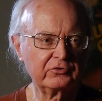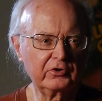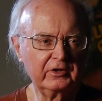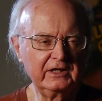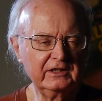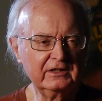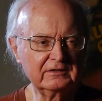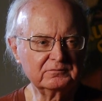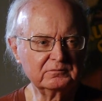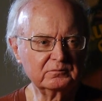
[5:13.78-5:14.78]
So they
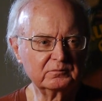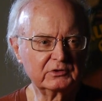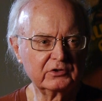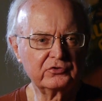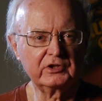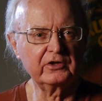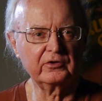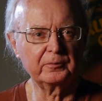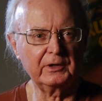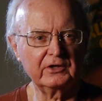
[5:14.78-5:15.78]
didn't consider
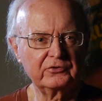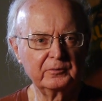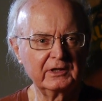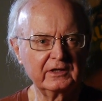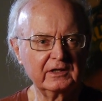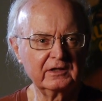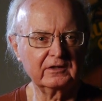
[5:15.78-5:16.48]
the possibility